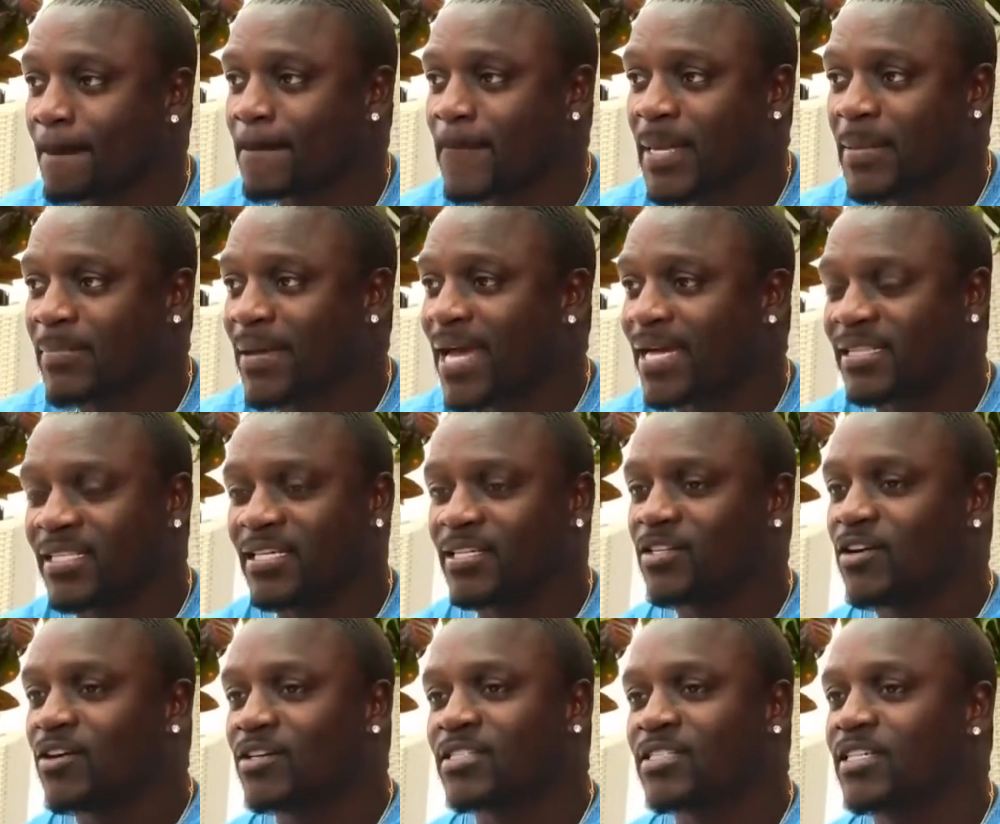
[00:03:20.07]
And back then,
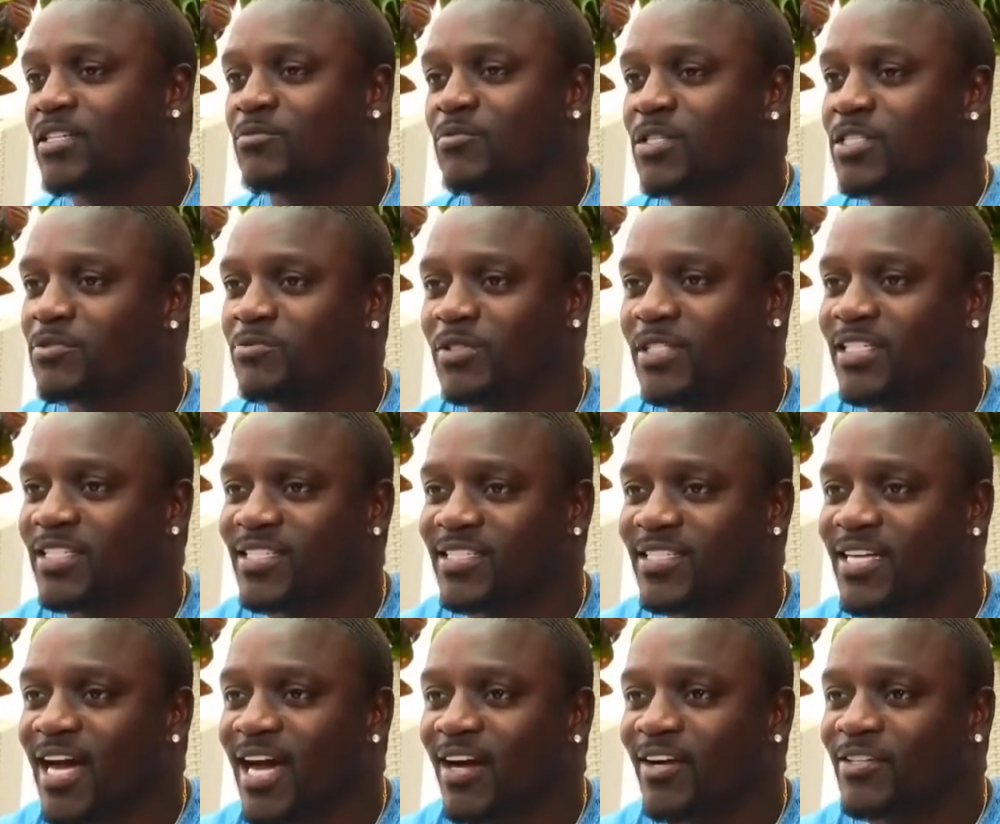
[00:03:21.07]
dark skin wasn't really in
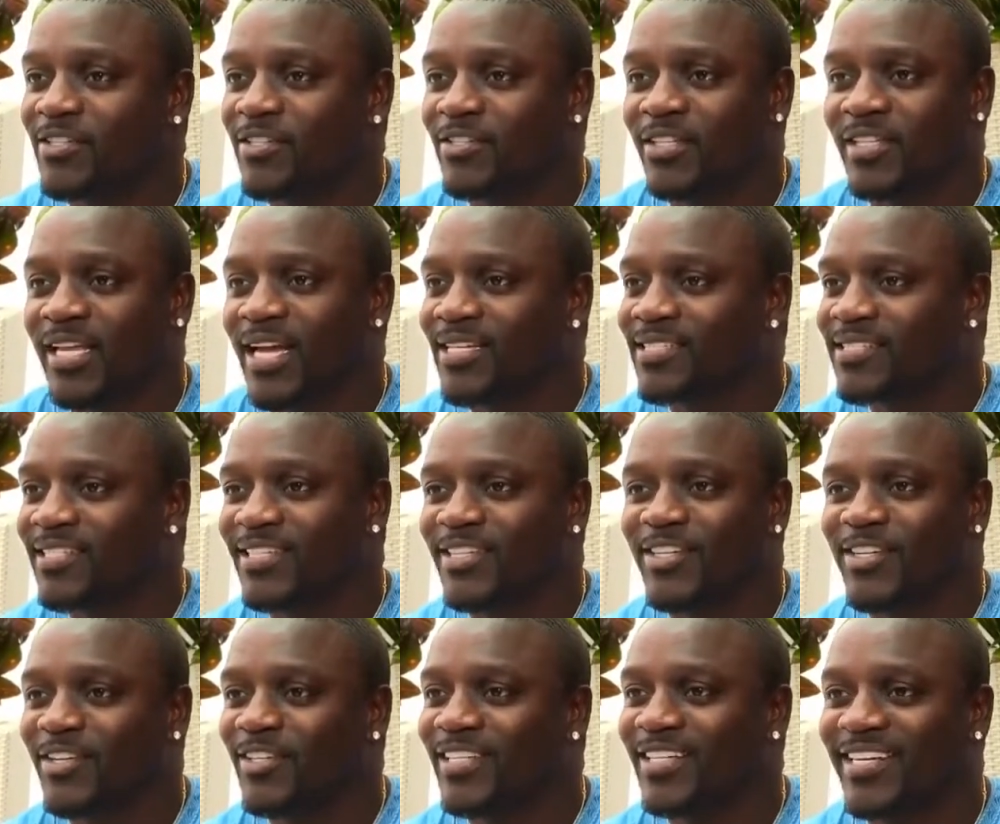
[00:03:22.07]
style. You know, the light skinned,
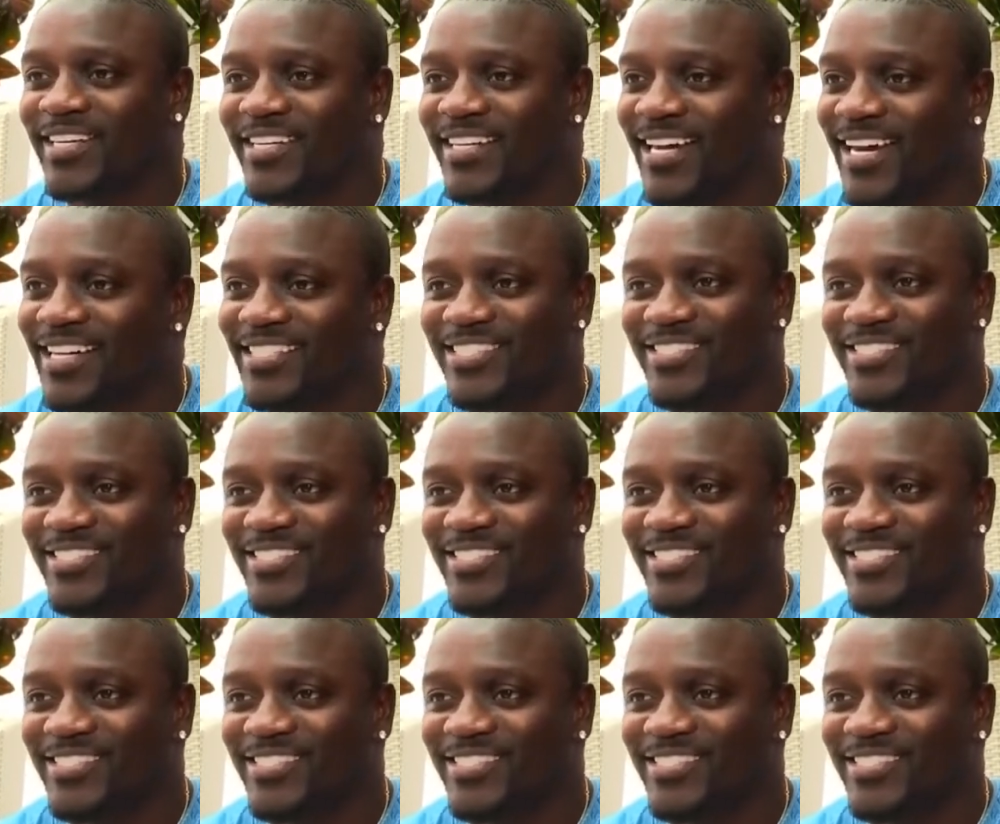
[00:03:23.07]
curly hair guys